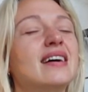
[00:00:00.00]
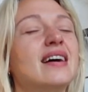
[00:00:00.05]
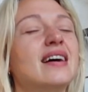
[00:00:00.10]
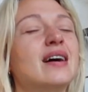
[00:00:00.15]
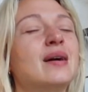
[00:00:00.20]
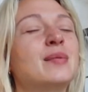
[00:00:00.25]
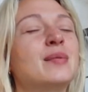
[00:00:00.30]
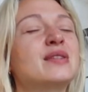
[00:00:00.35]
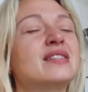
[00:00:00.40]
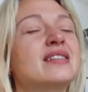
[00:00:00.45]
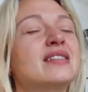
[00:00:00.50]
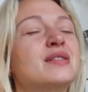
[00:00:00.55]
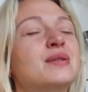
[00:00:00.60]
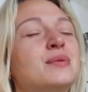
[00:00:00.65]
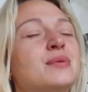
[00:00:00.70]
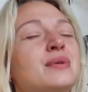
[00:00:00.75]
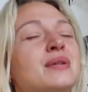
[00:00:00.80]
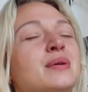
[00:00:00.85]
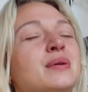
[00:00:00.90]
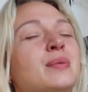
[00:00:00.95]
almost as you
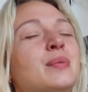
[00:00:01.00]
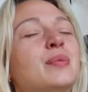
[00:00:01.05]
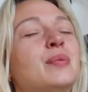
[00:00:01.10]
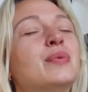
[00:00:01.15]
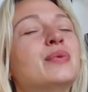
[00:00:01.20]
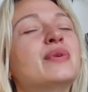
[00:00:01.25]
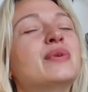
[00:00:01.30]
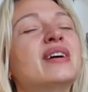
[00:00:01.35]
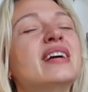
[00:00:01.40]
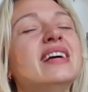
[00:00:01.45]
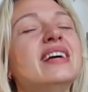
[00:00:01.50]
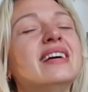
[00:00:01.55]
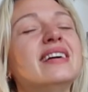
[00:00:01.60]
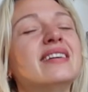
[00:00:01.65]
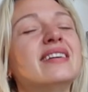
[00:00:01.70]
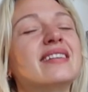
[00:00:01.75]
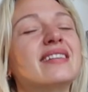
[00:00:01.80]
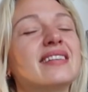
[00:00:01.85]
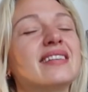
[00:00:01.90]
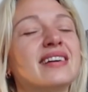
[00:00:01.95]
will,
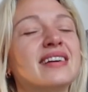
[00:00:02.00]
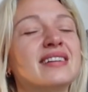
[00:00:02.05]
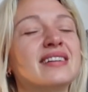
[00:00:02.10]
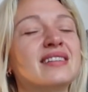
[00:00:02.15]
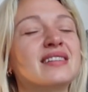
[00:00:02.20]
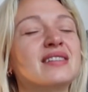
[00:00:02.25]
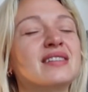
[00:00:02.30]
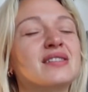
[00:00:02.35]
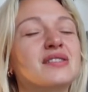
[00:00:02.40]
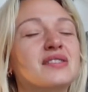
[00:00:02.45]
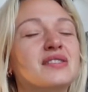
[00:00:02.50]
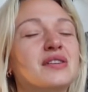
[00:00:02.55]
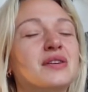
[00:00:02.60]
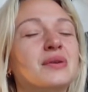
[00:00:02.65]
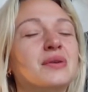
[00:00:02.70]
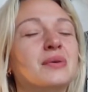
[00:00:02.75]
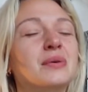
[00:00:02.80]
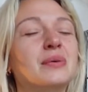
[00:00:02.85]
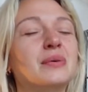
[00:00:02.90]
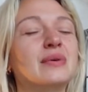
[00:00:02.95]
breathe
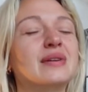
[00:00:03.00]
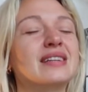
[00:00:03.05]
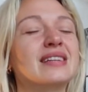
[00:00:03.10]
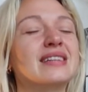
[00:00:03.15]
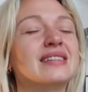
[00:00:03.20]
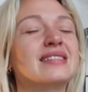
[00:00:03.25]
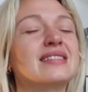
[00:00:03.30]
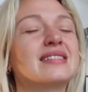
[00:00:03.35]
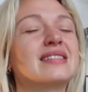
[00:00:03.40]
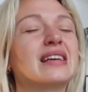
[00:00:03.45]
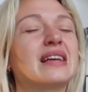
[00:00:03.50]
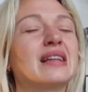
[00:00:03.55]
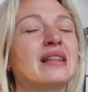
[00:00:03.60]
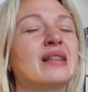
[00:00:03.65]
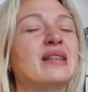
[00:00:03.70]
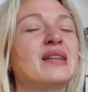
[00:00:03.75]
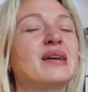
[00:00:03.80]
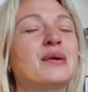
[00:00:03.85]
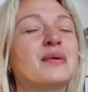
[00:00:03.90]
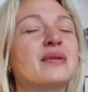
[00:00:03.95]
into this
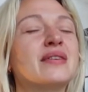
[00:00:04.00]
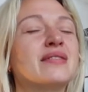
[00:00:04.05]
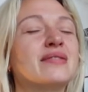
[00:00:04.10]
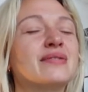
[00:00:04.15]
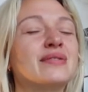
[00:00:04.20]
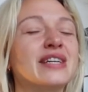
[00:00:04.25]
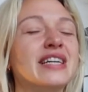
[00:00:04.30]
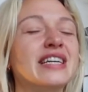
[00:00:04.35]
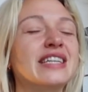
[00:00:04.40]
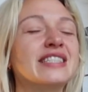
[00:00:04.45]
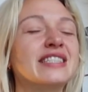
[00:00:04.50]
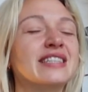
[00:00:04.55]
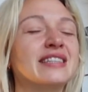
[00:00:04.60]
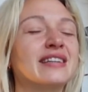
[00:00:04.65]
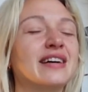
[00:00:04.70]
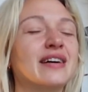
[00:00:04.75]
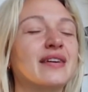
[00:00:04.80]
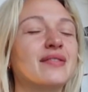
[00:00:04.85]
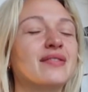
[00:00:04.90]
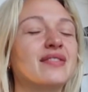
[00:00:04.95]
lower
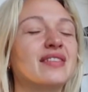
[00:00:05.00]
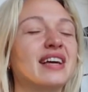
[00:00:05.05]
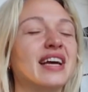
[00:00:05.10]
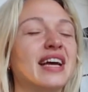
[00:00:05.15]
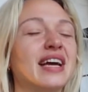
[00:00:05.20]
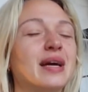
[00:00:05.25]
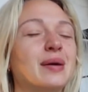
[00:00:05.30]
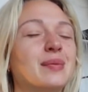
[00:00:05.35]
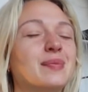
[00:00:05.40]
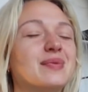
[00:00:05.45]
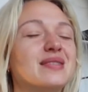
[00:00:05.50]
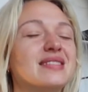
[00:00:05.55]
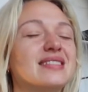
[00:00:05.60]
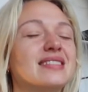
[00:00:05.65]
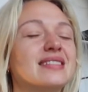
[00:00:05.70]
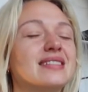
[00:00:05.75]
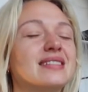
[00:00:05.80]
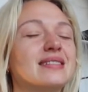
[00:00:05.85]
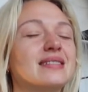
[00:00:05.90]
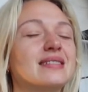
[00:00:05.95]
region of the
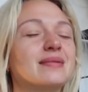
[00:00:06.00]
hips.